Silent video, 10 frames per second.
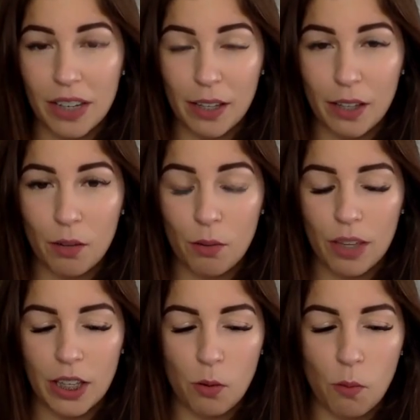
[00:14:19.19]
ego
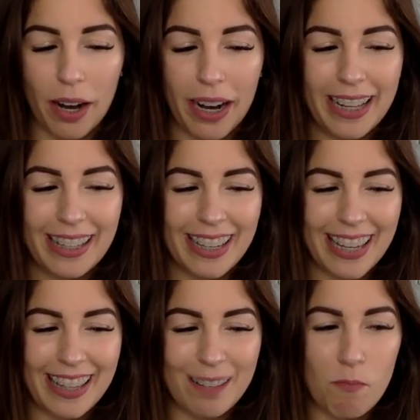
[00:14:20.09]
that you're
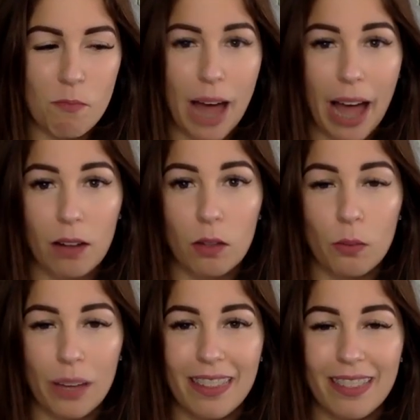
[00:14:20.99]
in battle
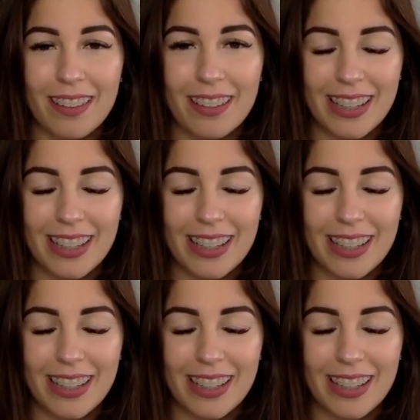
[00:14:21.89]
with,